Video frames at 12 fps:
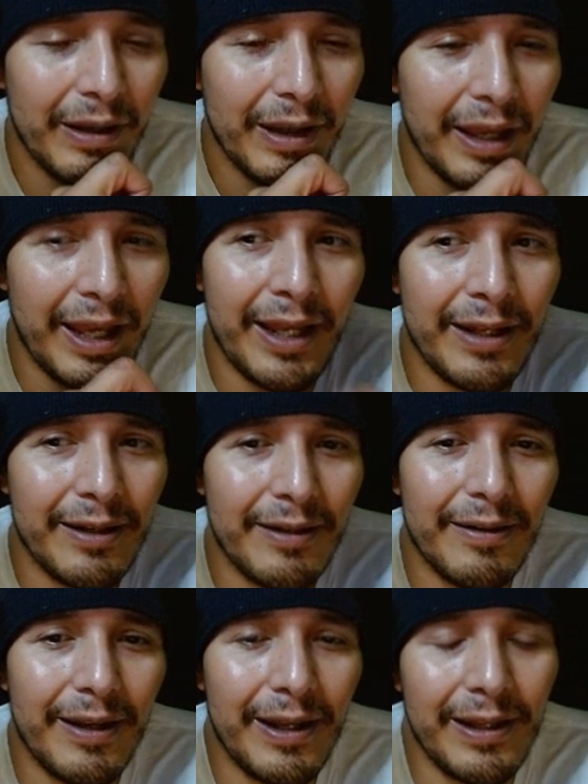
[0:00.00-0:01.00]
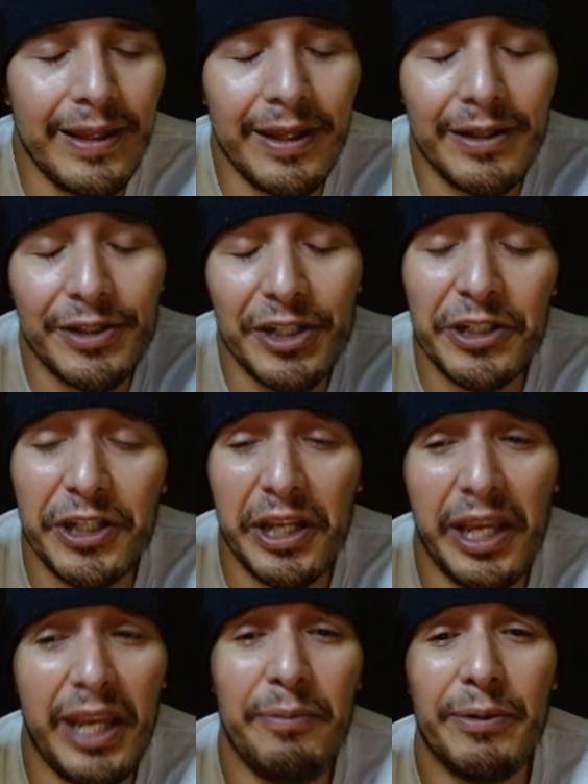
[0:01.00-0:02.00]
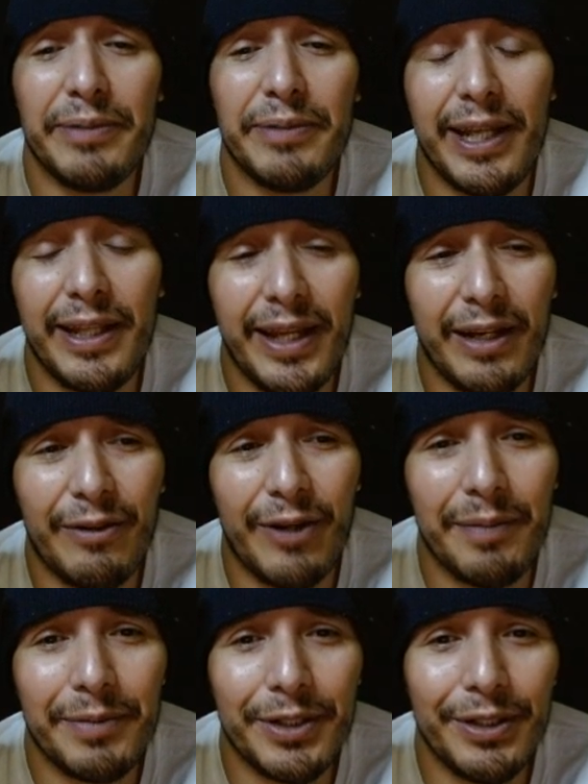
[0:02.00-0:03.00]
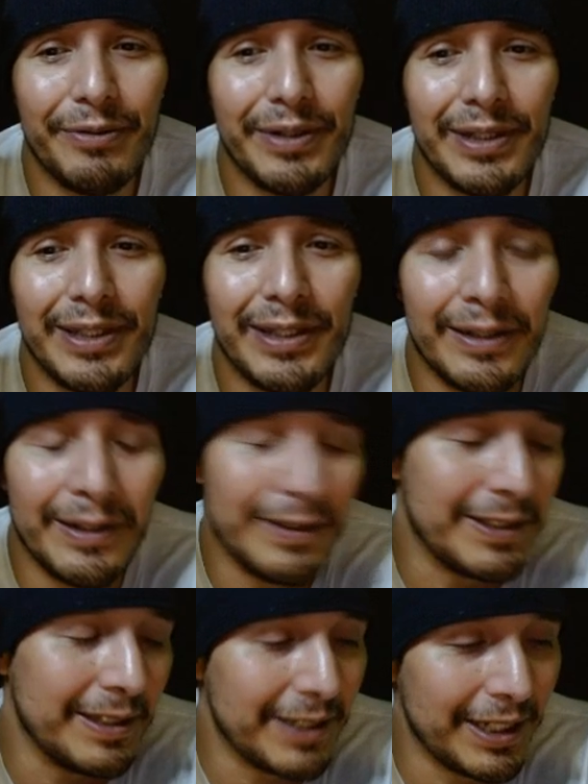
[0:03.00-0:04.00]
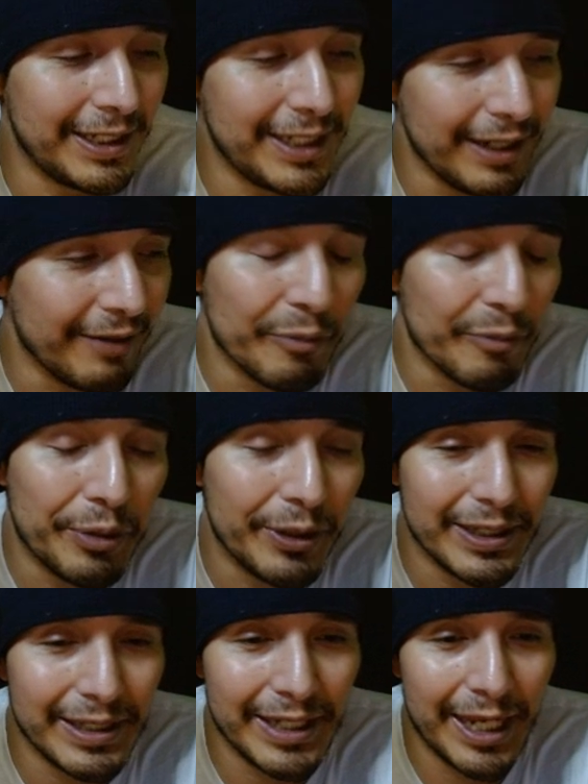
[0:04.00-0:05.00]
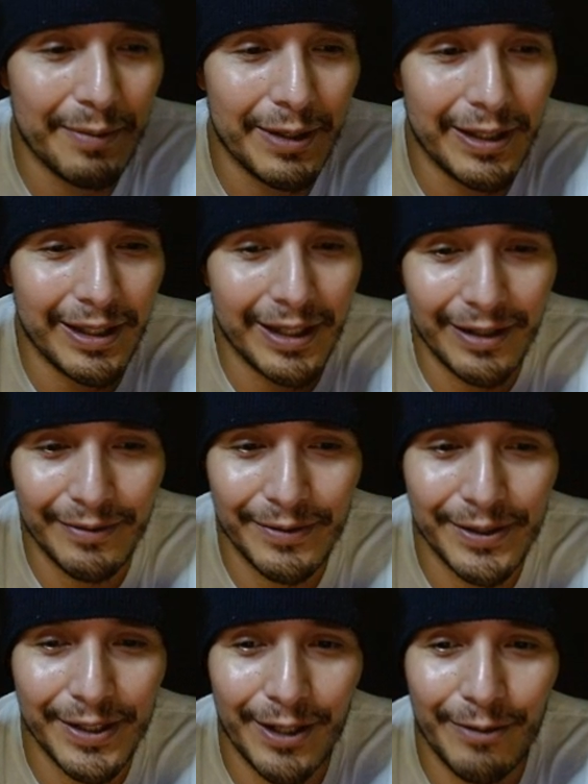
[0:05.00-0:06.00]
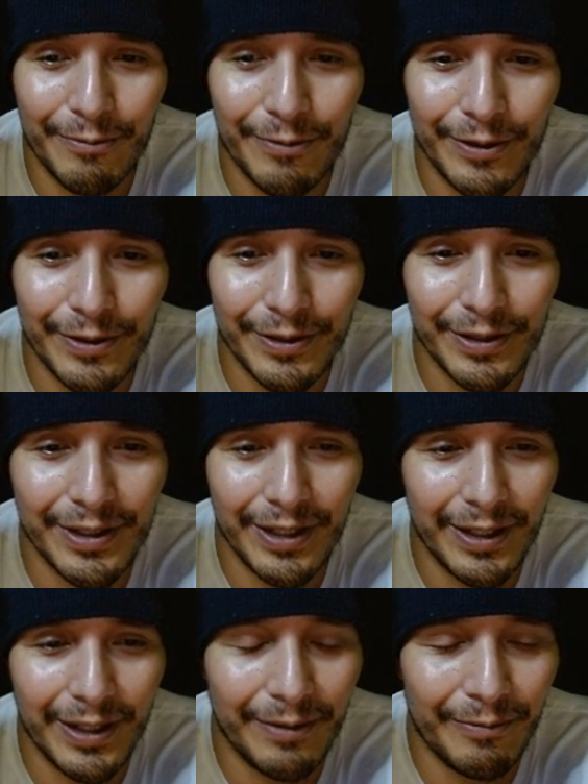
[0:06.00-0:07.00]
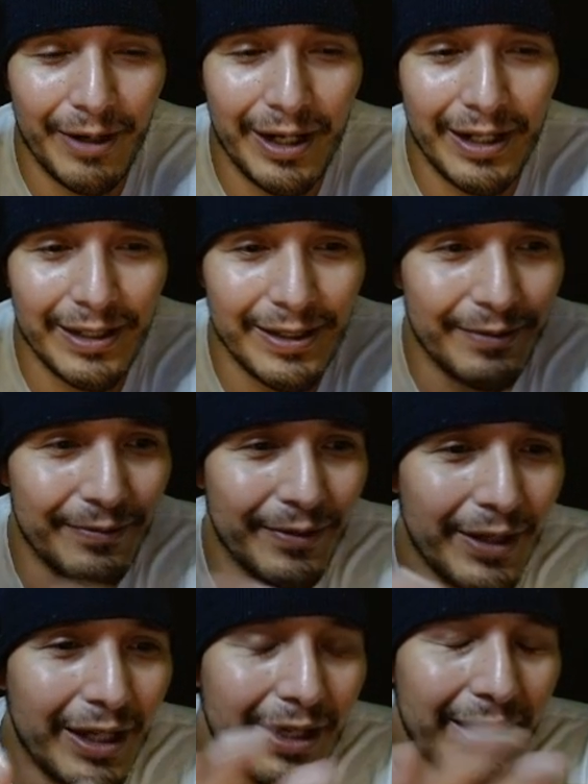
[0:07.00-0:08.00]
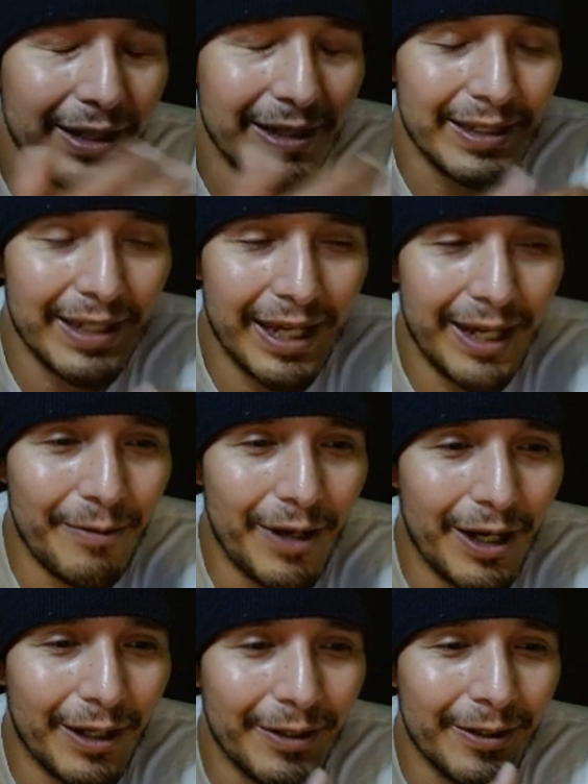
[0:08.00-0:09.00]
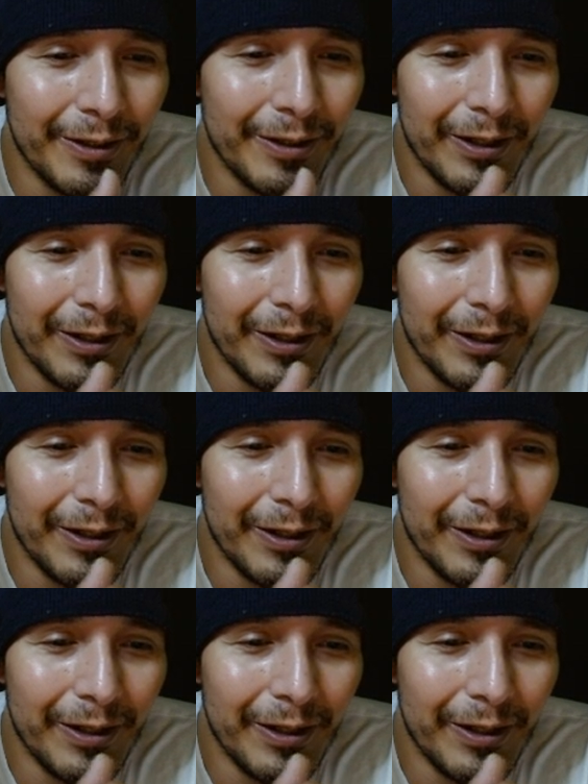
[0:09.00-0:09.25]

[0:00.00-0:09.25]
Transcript: And I think J J Abrams had that gripe too, is he, since he didn't even put his name at the end of Star Wars uh, Rise of Skywalker.